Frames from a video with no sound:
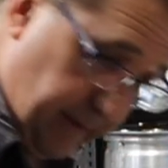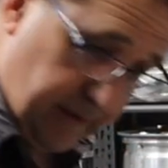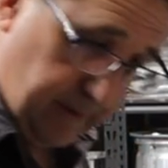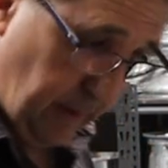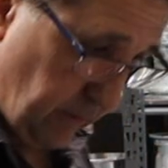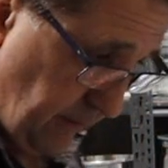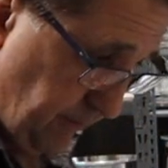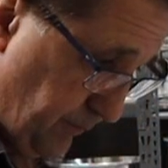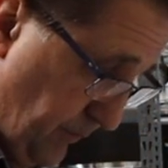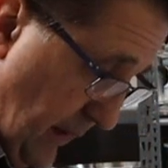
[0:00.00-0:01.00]
you measure bolts.
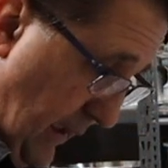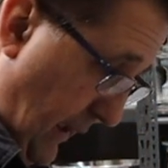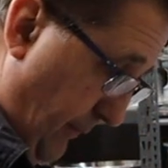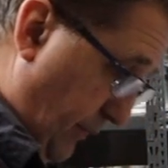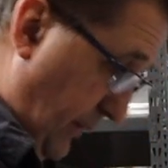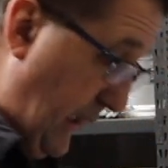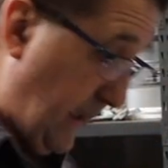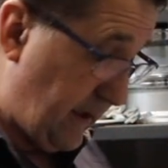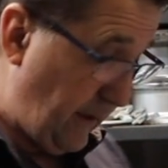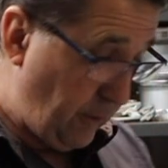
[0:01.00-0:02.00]
Yeah,
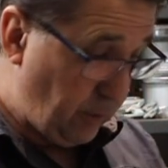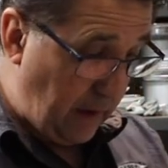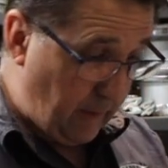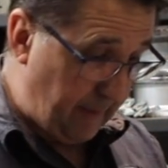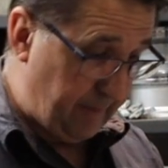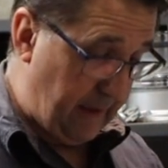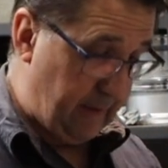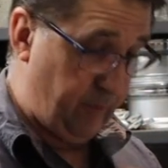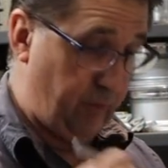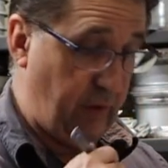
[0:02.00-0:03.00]
so they'll go up
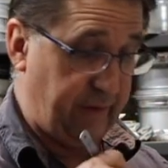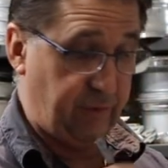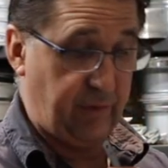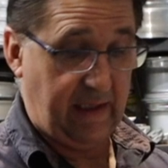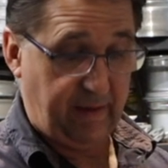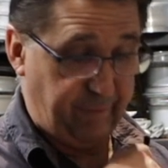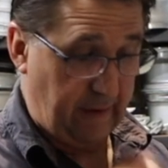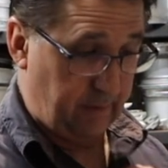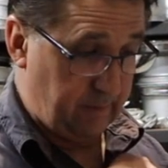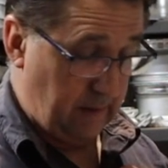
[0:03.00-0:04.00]
and right through and out the
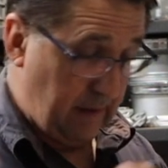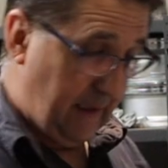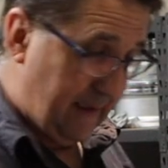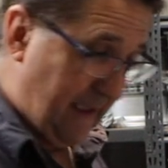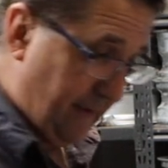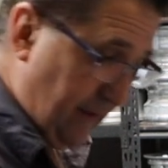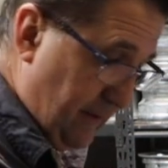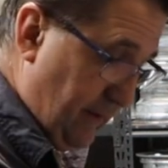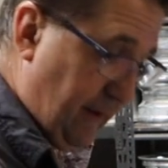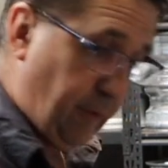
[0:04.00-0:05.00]
front. Now,
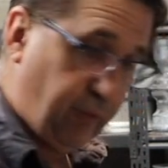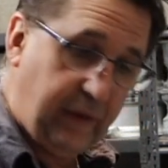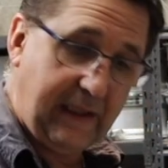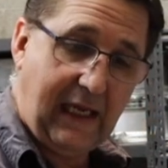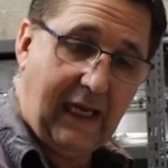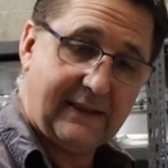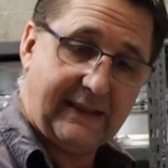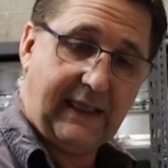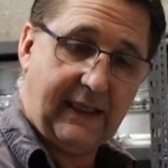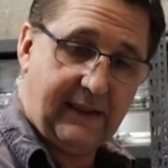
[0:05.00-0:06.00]
they're really hard to
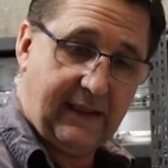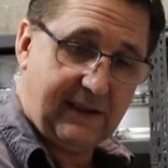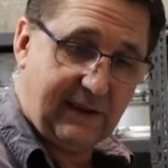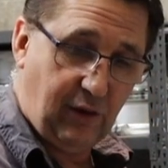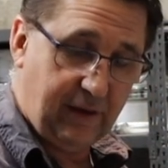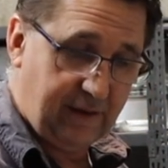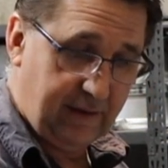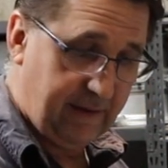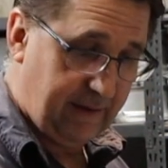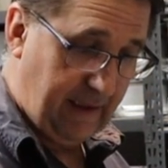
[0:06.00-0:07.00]
get in these
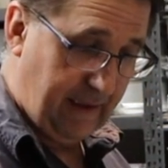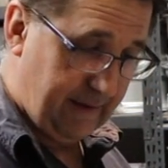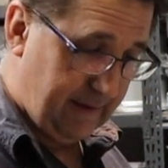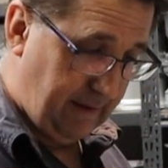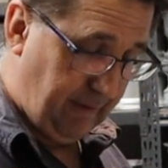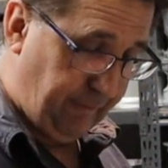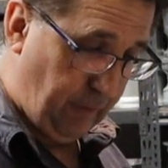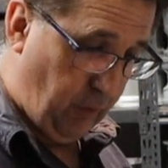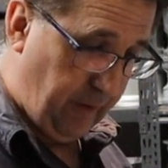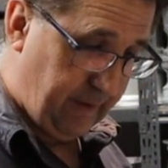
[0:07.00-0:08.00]
sizes, and if you
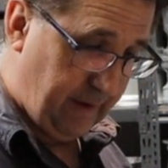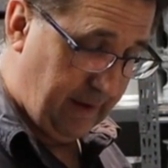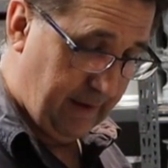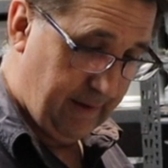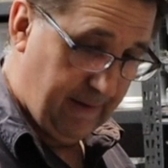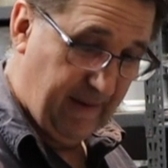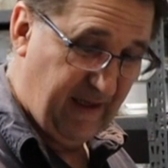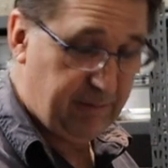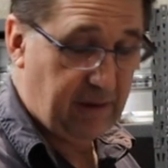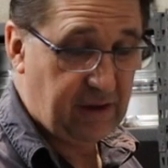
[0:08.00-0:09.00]
want,
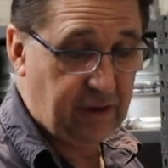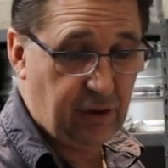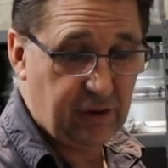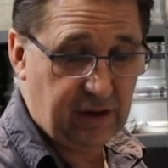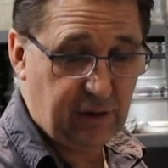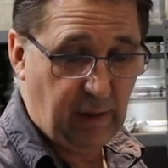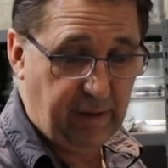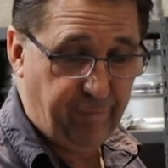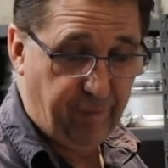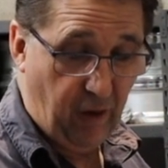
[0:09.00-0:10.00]
I suppose you could use a
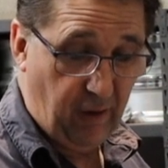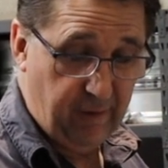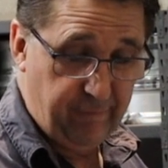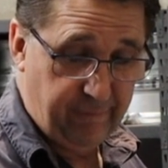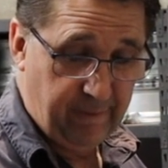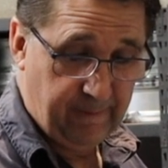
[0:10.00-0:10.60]
25